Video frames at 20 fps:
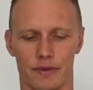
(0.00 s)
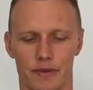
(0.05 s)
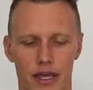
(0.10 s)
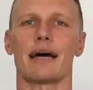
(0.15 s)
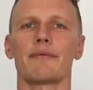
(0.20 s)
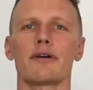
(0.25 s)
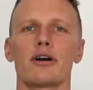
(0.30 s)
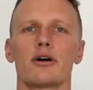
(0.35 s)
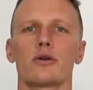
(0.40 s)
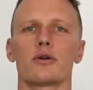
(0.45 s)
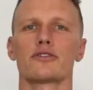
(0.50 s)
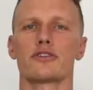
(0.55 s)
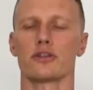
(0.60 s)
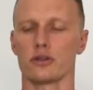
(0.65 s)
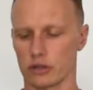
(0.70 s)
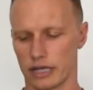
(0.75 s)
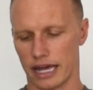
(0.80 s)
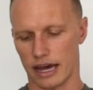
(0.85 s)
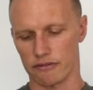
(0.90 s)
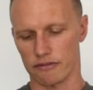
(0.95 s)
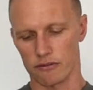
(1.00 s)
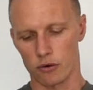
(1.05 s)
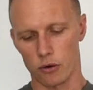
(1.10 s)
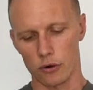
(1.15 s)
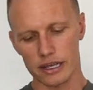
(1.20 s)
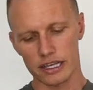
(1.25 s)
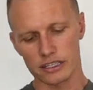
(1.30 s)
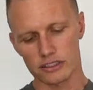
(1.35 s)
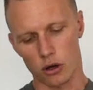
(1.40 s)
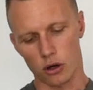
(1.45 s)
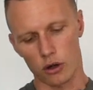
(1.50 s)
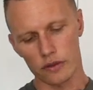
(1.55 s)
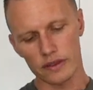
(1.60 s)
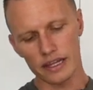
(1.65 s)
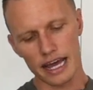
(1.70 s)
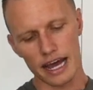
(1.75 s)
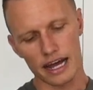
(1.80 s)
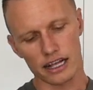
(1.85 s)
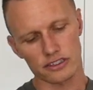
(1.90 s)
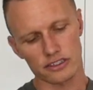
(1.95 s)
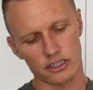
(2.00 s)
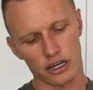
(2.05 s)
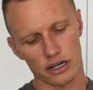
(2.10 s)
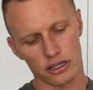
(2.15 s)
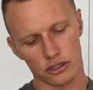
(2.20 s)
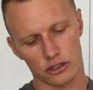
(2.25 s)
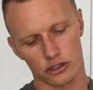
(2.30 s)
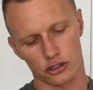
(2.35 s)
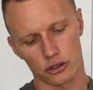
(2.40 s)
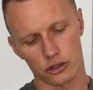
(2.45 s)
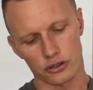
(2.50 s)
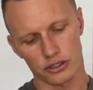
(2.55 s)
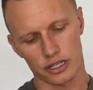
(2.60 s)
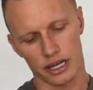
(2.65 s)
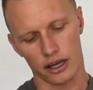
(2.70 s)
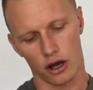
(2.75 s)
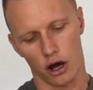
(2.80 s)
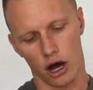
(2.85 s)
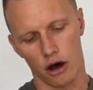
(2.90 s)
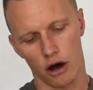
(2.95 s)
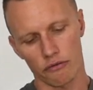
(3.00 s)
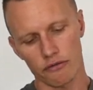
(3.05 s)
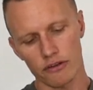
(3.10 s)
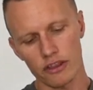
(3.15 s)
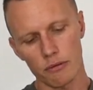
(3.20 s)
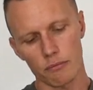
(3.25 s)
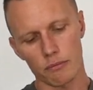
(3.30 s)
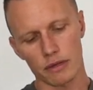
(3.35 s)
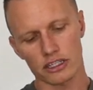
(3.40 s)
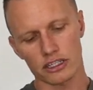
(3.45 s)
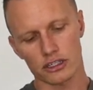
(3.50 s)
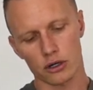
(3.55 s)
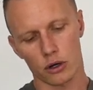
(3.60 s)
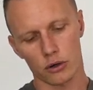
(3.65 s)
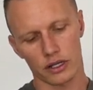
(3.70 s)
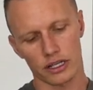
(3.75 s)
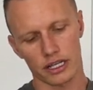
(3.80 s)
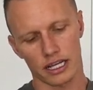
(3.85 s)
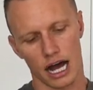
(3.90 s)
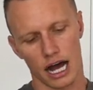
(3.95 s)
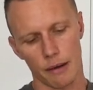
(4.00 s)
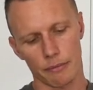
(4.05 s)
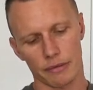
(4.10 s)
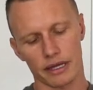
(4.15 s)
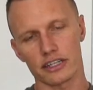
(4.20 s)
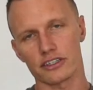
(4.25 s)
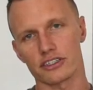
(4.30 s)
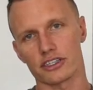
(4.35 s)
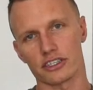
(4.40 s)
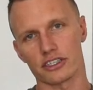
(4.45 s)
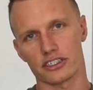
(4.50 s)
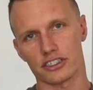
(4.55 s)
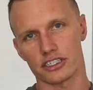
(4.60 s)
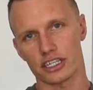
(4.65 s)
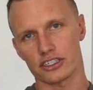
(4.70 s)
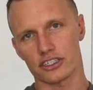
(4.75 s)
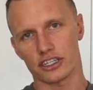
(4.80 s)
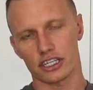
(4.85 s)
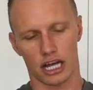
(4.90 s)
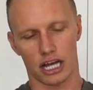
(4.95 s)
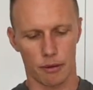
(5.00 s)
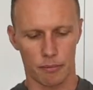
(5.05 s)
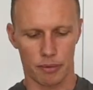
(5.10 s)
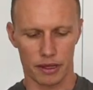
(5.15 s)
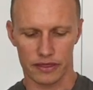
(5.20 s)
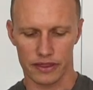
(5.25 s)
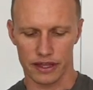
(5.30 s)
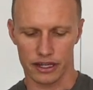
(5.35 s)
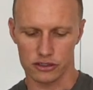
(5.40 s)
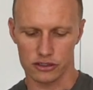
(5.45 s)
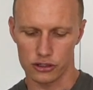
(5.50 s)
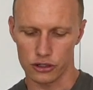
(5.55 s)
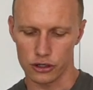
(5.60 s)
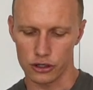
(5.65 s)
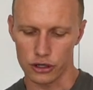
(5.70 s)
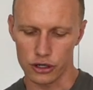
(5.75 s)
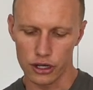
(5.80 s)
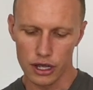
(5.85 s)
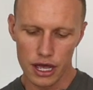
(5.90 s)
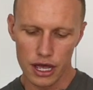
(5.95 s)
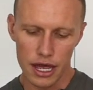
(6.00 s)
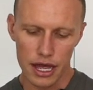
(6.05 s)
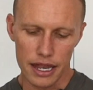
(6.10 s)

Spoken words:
Something I'd also look out for is on the outside of the shoes there, often the midsole can come into the stitching a bit there too.